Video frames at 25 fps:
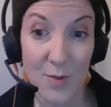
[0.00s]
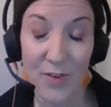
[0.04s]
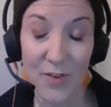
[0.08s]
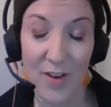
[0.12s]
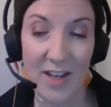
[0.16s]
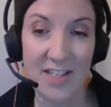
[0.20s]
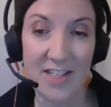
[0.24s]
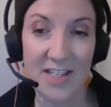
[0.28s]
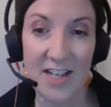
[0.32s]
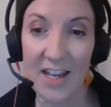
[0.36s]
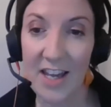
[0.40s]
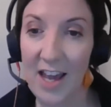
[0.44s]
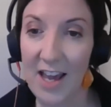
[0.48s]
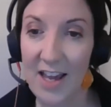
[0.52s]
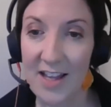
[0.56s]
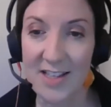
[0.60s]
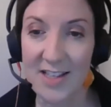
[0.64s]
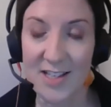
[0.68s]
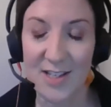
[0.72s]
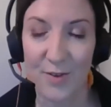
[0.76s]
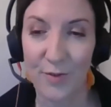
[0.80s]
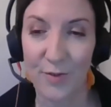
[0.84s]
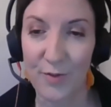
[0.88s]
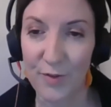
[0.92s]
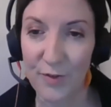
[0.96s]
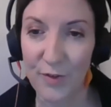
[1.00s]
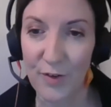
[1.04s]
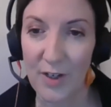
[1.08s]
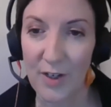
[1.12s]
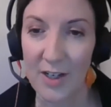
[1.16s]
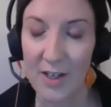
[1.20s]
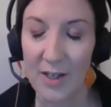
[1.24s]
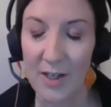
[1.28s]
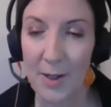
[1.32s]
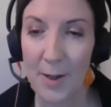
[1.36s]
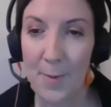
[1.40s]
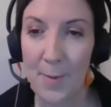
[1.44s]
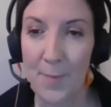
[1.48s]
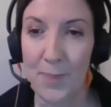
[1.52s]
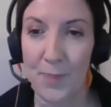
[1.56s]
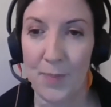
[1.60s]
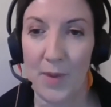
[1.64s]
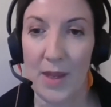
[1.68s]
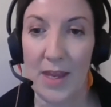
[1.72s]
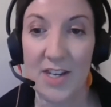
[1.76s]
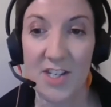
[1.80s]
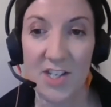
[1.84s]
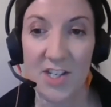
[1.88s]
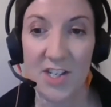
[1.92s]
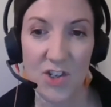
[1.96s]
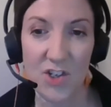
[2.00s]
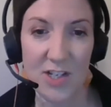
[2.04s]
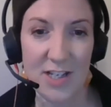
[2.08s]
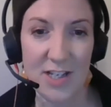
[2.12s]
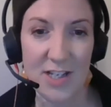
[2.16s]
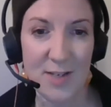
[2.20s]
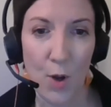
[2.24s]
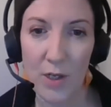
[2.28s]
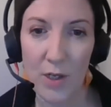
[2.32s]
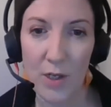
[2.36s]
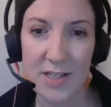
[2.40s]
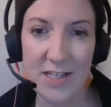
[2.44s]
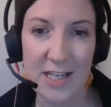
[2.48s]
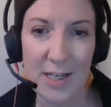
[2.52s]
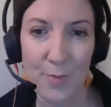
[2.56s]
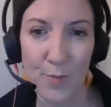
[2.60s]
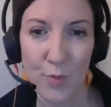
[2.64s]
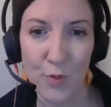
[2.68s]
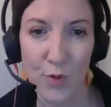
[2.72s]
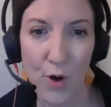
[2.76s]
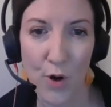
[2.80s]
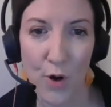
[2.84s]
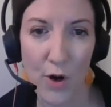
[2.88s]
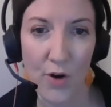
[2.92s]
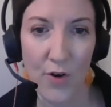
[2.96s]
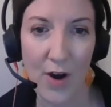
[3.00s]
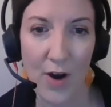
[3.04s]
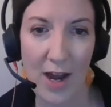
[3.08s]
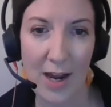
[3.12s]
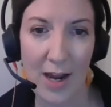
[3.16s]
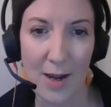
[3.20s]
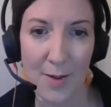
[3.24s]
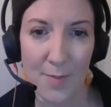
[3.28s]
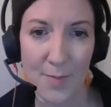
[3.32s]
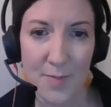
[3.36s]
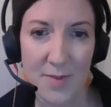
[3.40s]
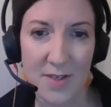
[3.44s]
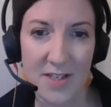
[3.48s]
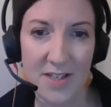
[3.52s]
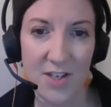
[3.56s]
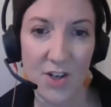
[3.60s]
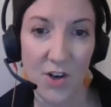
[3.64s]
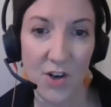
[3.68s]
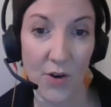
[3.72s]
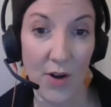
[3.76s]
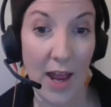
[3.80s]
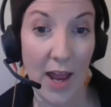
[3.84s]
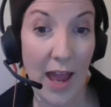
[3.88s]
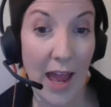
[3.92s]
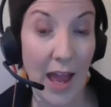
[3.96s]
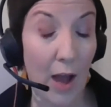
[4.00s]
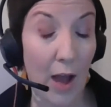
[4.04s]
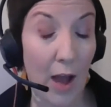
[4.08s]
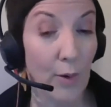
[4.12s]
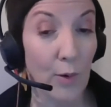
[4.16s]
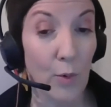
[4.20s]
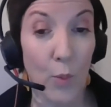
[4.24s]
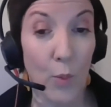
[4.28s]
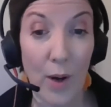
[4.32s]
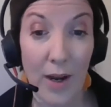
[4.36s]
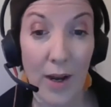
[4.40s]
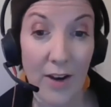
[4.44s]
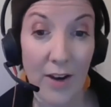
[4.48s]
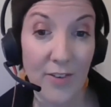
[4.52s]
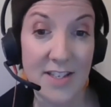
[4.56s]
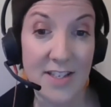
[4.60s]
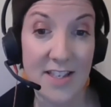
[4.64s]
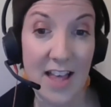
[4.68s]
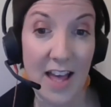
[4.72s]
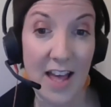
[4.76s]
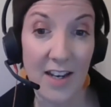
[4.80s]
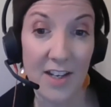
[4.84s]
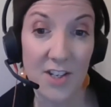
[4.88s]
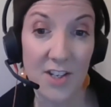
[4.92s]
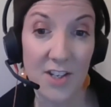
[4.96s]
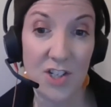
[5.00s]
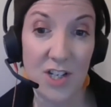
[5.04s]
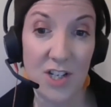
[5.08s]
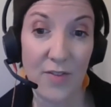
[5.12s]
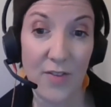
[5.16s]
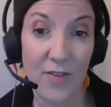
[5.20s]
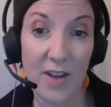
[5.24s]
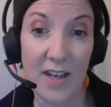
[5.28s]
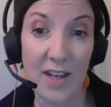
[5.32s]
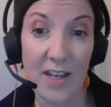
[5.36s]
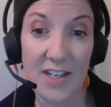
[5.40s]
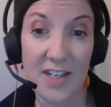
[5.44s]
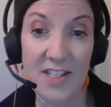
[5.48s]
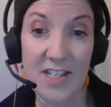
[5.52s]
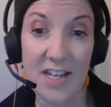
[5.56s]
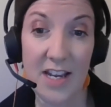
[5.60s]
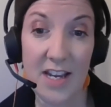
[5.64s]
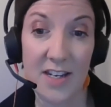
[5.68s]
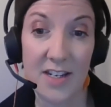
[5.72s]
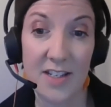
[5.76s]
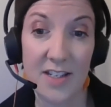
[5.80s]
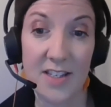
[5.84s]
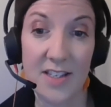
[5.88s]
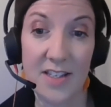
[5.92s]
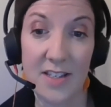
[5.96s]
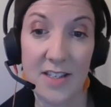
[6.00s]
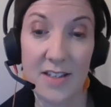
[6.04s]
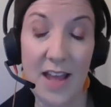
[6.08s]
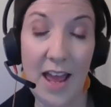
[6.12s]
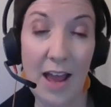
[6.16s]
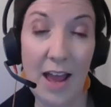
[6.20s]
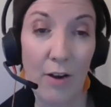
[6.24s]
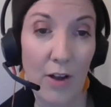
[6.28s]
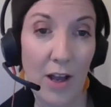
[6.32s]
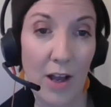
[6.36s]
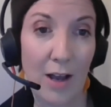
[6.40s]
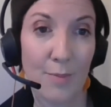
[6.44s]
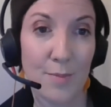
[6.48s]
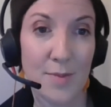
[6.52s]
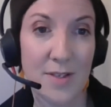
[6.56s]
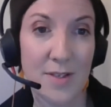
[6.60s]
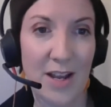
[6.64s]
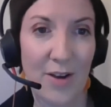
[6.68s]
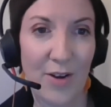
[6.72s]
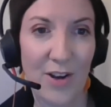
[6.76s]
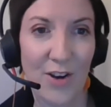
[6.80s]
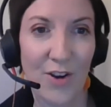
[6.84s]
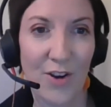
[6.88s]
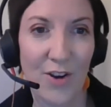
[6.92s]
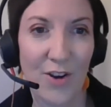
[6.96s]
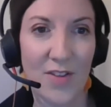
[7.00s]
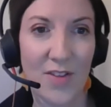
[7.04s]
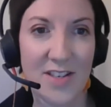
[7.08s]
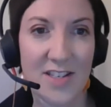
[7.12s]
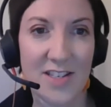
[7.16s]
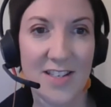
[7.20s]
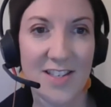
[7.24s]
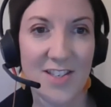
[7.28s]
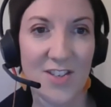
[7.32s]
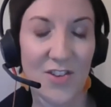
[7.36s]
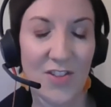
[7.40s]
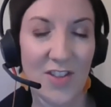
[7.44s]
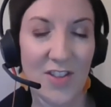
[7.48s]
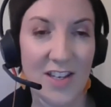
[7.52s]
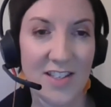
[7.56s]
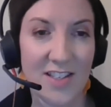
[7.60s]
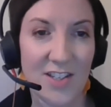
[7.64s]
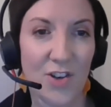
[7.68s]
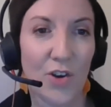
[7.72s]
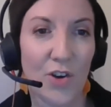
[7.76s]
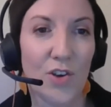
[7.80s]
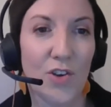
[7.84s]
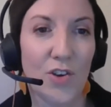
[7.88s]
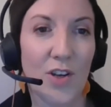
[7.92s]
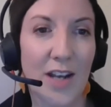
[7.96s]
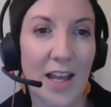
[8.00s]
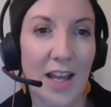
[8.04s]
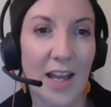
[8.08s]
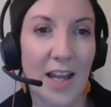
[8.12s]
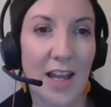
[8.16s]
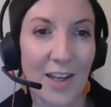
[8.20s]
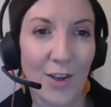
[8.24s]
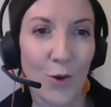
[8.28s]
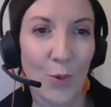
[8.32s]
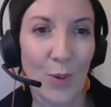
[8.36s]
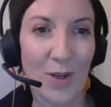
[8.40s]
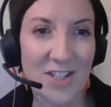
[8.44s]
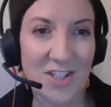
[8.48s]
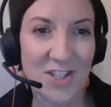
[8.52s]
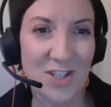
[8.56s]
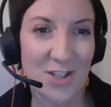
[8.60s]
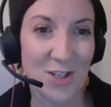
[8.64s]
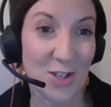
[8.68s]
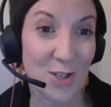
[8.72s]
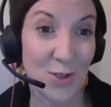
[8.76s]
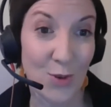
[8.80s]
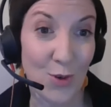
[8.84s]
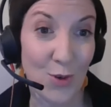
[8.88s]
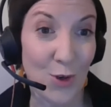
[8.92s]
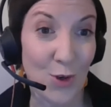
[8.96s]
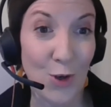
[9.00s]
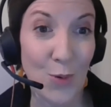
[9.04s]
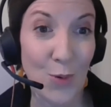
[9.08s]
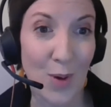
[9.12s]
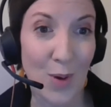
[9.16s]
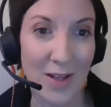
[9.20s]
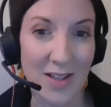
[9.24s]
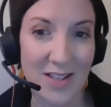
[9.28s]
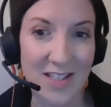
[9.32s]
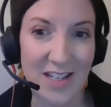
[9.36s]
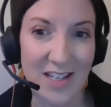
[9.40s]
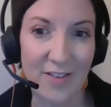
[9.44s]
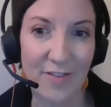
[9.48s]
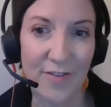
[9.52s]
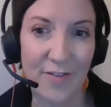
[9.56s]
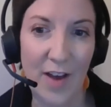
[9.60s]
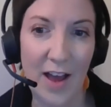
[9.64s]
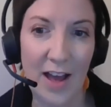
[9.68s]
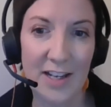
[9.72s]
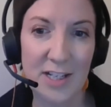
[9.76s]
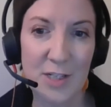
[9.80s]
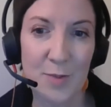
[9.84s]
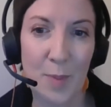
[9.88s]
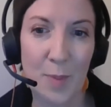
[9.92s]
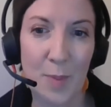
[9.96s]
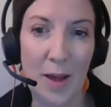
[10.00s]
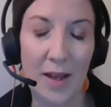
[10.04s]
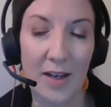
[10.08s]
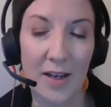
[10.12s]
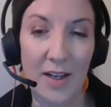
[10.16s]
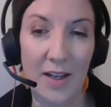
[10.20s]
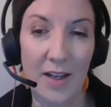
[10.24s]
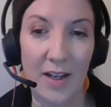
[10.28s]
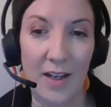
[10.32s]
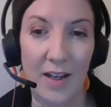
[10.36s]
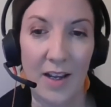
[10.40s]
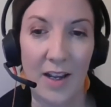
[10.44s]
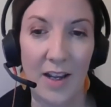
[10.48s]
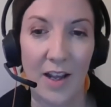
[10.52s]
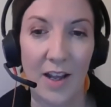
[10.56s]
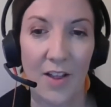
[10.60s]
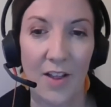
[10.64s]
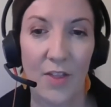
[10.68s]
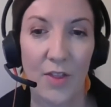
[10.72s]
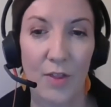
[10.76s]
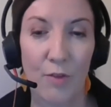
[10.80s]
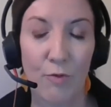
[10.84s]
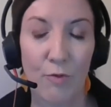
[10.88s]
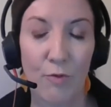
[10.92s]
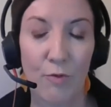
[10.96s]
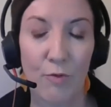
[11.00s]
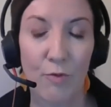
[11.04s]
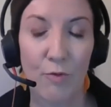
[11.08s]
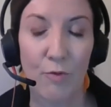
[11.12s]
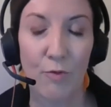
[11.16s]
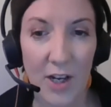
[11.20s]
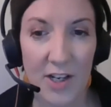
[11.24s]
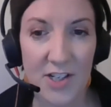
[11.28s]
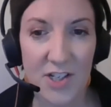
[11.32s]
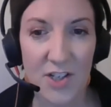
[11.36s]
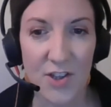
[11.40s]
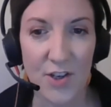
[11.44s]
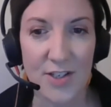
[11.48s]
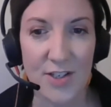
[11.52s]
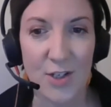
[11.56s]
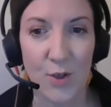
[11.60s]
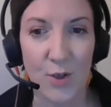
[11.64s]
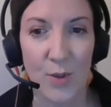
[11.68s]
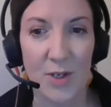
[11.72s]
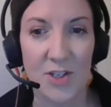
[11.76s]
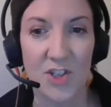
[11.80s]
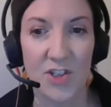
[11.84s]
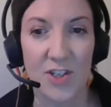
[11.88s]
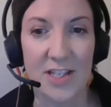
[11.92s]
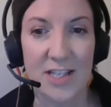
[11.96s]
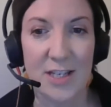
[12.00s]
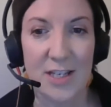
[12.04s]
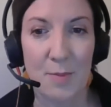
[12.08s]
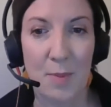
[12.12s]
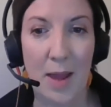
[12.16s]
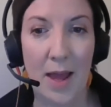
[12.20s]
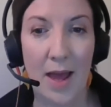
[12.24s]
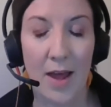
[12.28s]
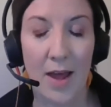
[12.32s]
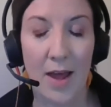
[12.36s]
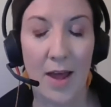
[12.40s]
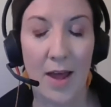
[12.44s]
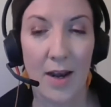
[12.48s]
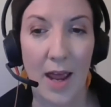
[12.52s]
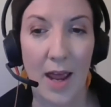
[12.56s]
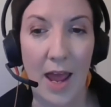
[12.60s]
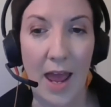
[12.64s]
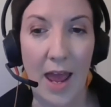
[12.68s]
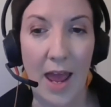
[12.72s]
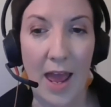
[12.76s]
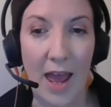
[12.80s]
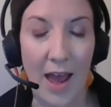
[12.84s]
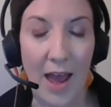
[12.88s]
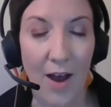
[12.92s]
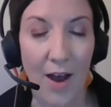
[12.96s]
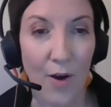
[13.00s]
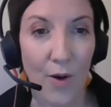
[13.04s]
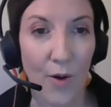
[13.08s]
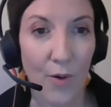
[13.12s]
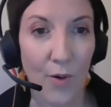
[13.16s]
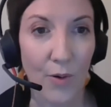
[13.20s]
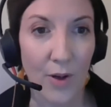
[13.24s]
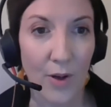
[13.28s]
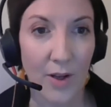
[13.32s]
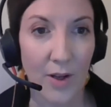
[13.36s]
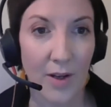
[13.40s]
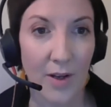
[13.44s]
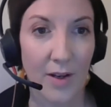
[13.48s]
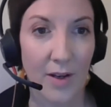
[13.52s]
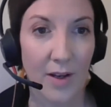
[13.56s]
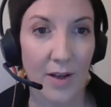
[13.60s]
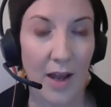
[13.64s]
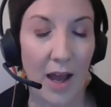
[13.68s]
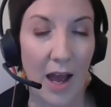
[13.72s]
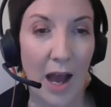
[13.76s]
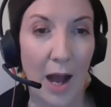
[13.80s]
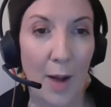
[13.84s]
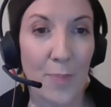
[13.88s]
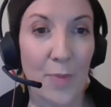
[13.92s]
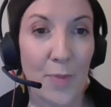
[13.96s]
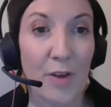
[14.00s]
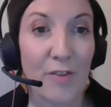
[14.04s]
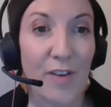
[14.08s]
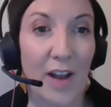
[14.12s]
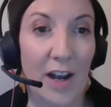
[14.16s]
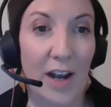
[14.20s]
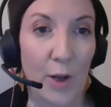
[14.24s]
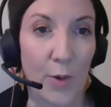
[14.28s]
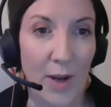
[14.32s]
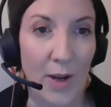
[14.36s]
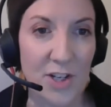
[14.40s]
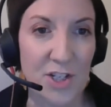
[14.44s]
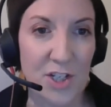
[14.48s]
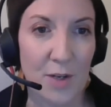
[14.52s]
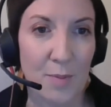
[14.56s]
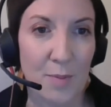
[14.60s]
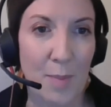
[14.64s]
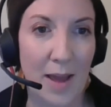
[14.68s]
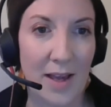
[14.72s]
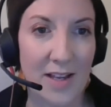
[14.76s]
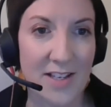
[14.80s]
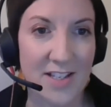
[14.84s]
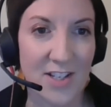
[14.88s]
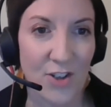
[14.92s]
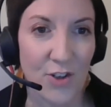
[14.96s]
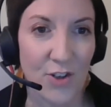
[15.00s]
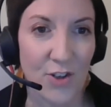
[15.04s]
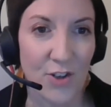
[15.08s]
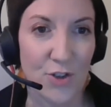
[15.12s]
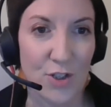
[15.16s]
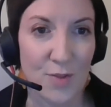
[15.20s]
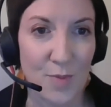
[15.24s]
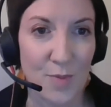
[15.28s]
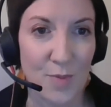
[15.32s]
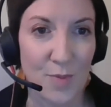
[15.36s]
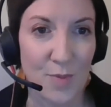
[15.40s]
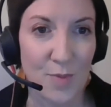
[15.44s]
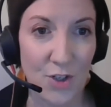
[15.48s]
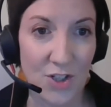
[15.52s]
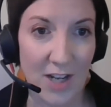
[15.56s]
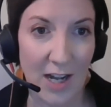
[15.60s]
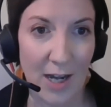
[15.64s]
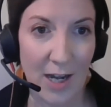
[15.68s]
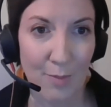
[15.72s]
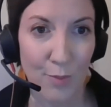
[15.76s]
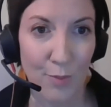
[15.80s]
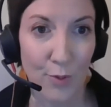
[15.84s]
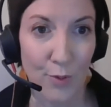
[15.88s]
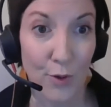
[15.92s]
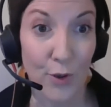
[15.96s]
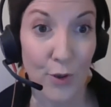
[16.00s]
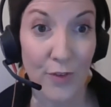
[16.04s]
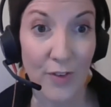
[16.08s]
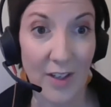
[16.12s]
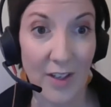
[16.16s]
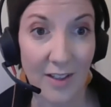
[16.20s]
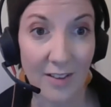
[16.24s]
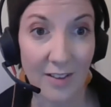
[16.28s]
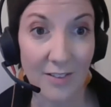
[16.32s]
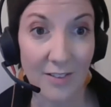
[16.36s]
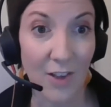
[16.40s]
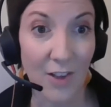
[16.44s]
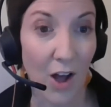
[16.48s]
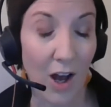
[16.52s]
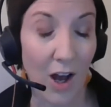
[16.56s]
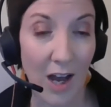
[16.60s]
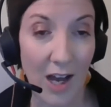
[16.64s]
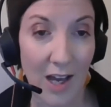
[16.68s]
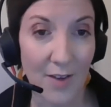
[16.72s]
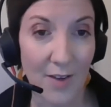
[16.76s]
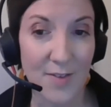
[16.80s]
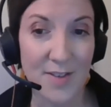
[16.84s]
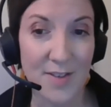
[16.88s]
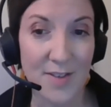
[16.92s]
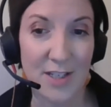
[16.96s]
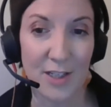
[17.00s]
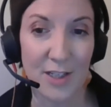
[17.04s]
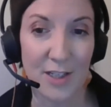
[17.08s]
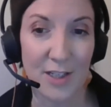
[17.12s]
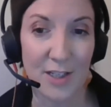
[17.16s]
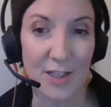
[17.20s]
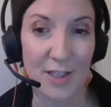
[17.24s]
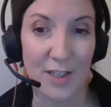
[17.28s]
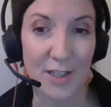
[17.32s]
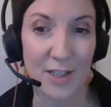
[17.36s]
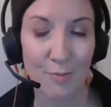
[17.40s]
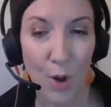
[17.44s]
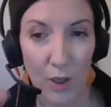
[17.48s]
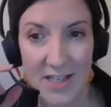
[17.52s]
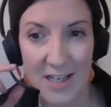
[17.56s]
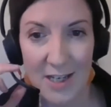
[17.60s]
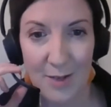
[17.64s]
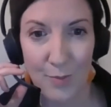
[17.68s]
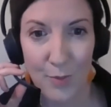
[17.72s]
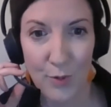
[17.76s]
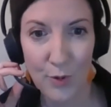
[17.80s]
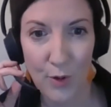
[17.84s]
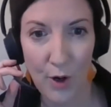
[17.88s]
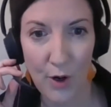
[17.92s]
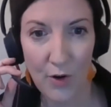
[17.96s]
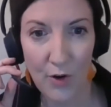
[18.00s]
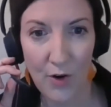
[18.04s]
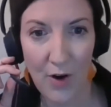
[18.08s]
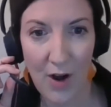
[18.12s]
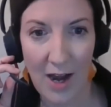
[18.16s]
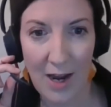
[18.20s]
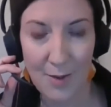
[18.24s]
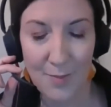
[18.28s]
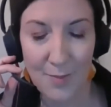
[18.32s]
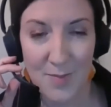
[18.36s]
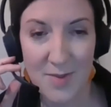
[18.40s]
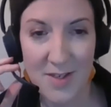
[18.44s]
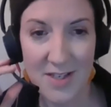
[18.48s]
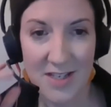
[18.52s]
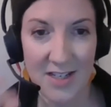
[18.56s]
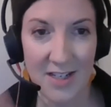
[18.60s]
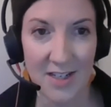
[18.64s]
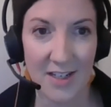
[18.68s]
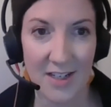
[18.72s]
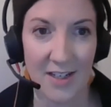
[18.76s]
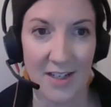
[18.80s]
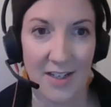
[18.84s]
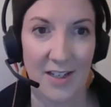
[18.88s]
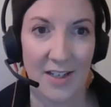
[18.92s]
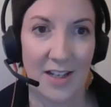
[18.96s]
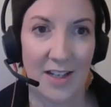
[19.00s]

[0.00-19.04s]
We've had decades of Indigenous policy and programs, you know, and how and where is that achieving intended outcomes? Now, I know this isn't, these are not unique questions or new ones, in fact, but returning to those questions about how um, evaluation makes a contribution in improving lives and policy and programs,